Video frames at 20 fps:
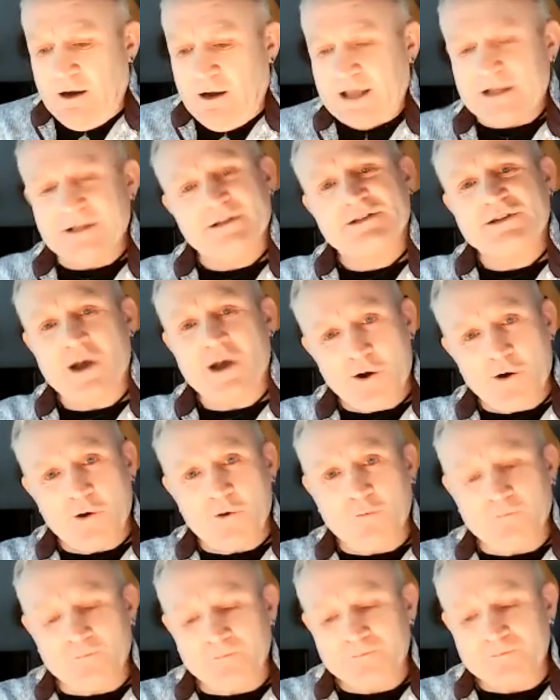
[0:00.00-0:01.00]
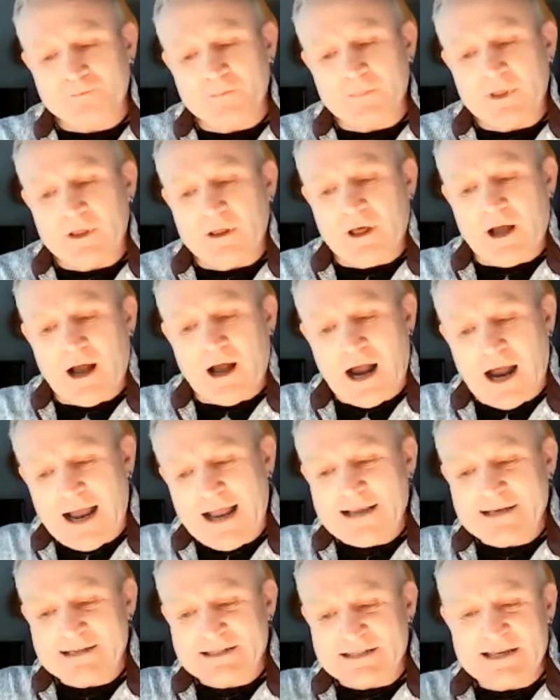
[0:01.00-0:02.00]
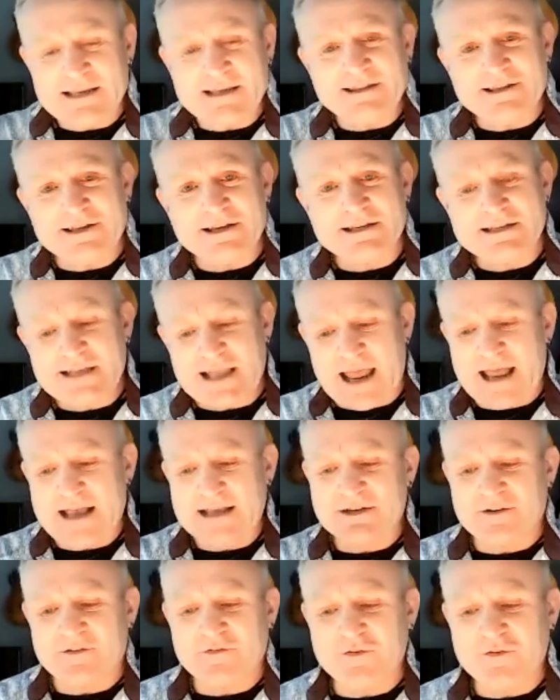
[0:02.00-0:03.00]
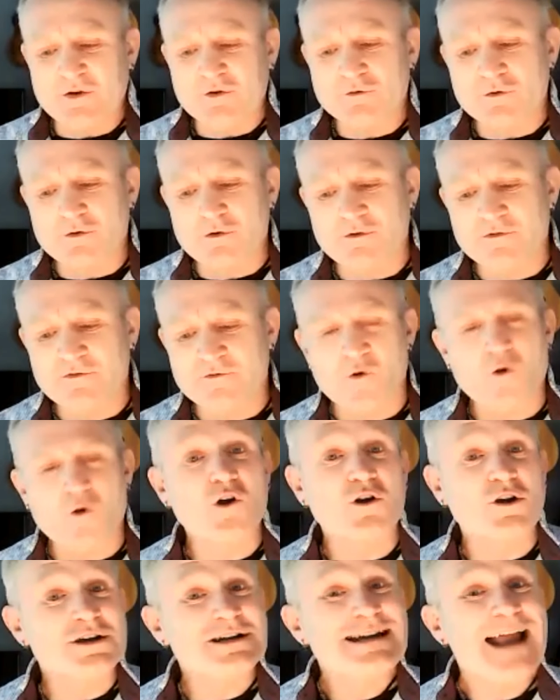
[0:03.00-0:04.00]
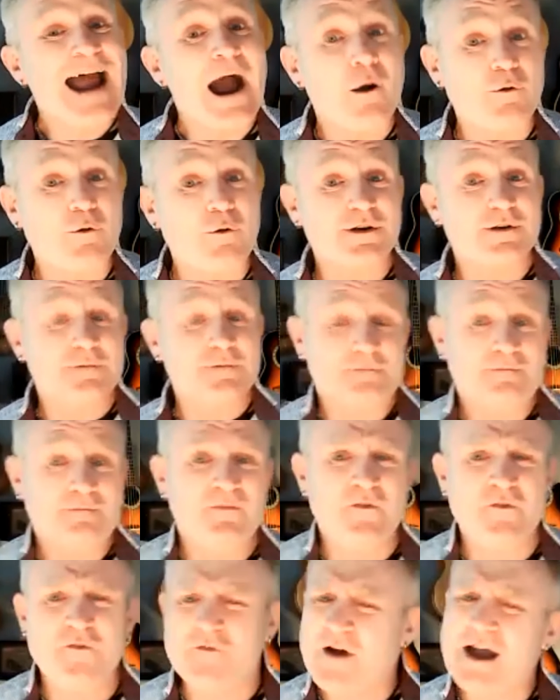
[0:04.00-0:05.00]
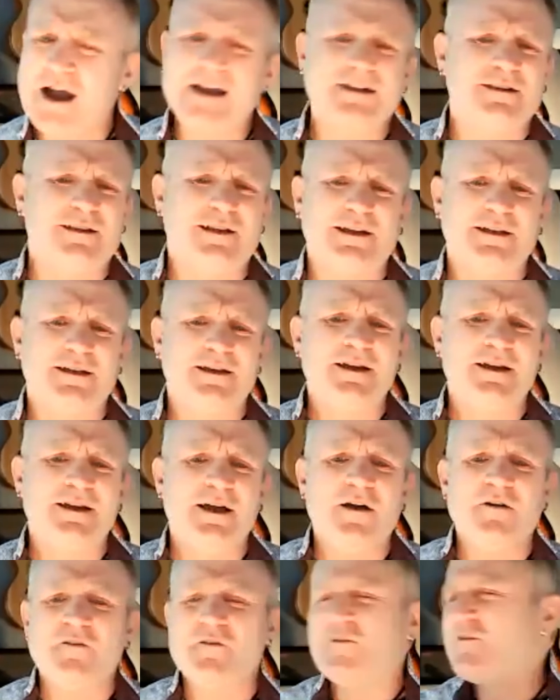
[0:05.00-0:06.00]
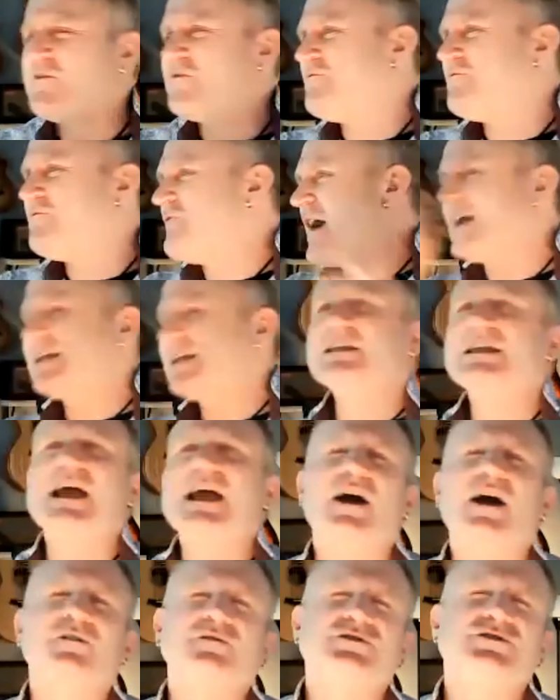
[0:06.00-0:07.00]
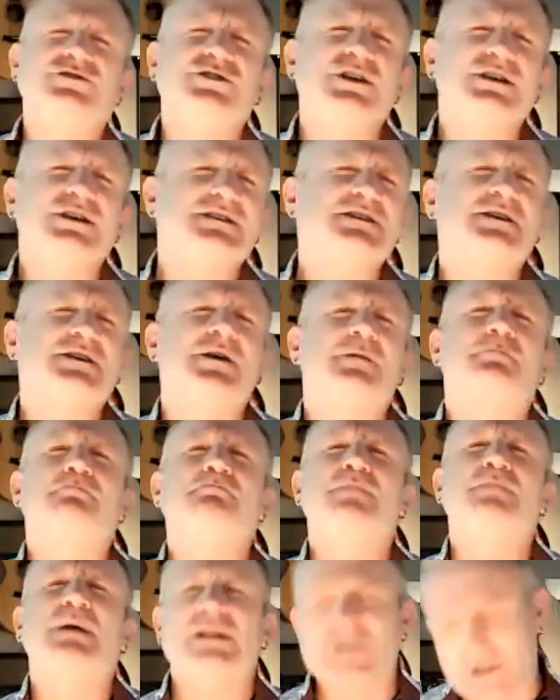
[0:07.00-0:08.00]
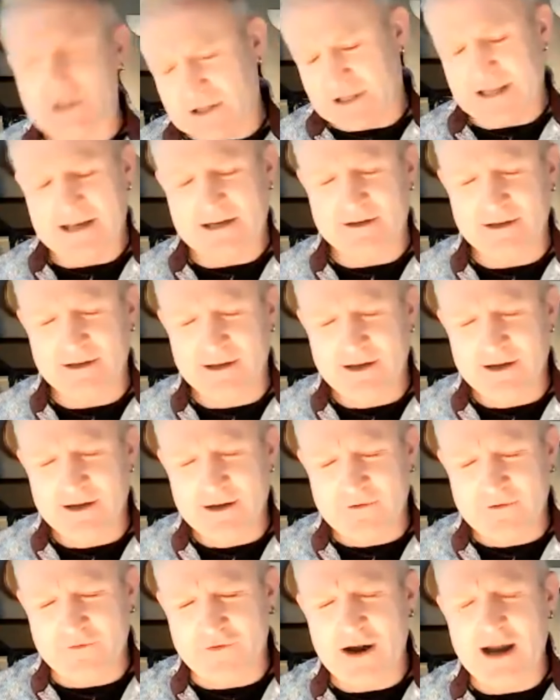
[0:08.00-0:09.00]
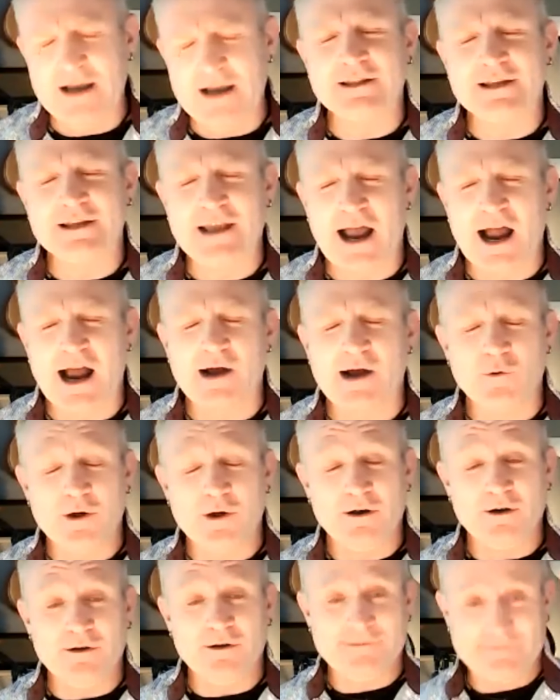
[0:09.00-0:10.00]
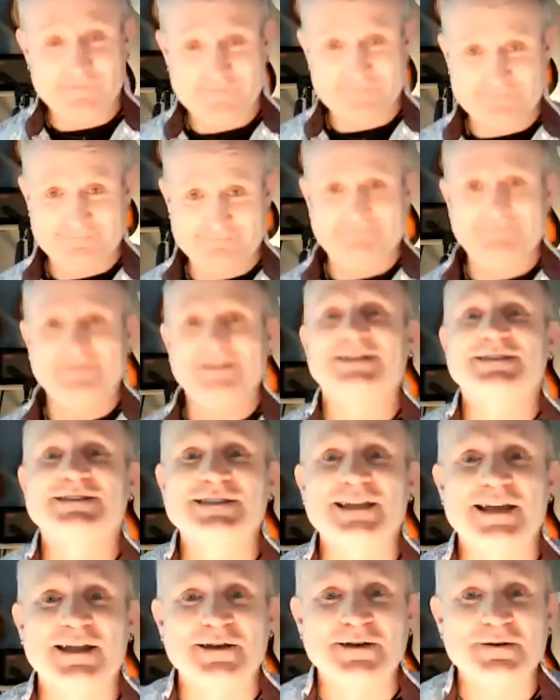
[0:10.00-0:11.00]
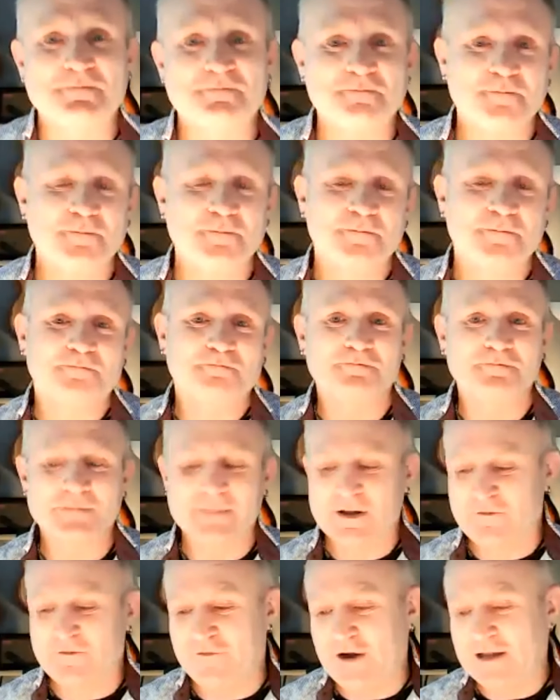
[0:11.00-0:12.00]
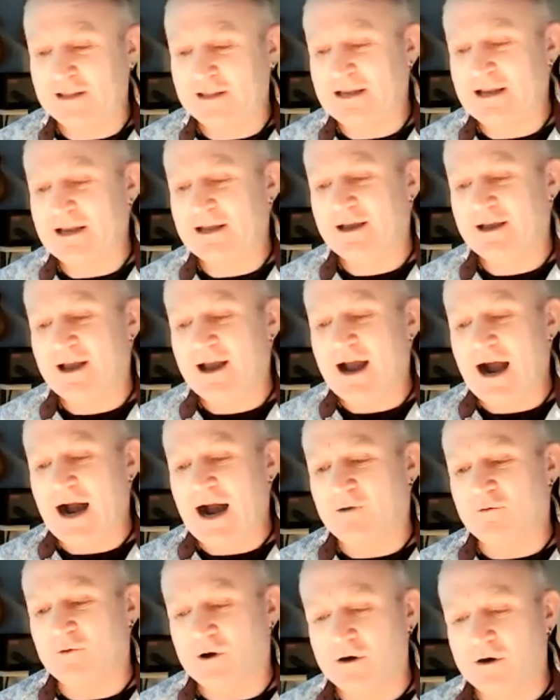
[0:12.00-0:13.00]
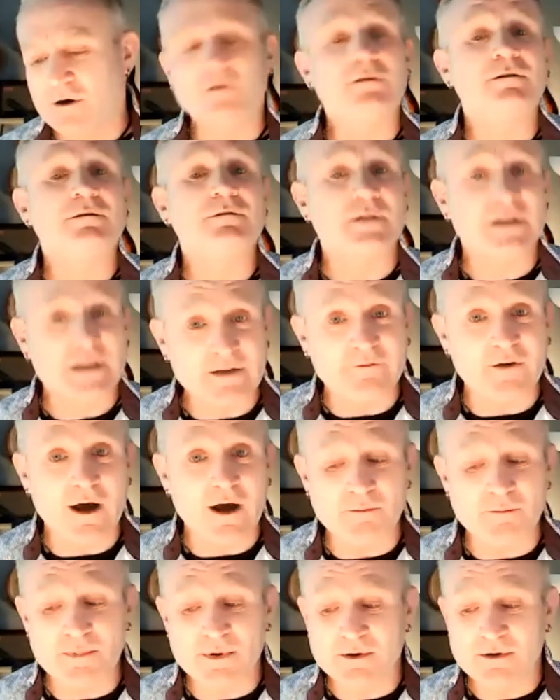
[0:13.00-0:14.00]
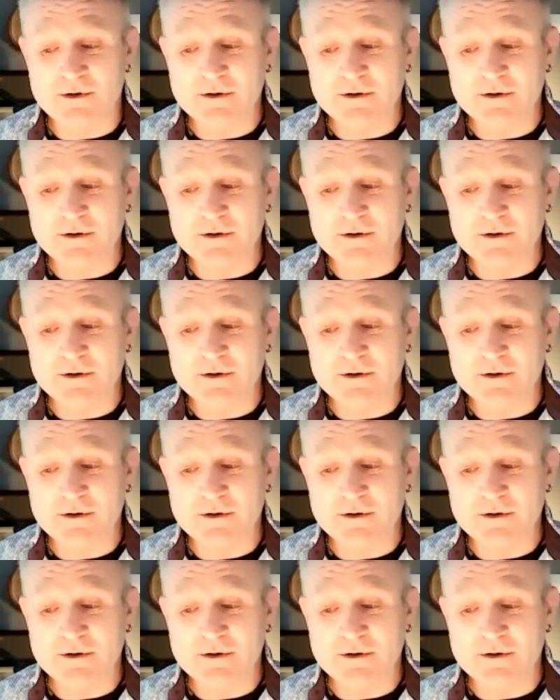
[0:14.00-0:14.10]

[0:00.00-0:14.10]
And so I see this as a funeral for her doubt. Finally, I'll just capitulate. Finally, I will assent. Finally, I will give up.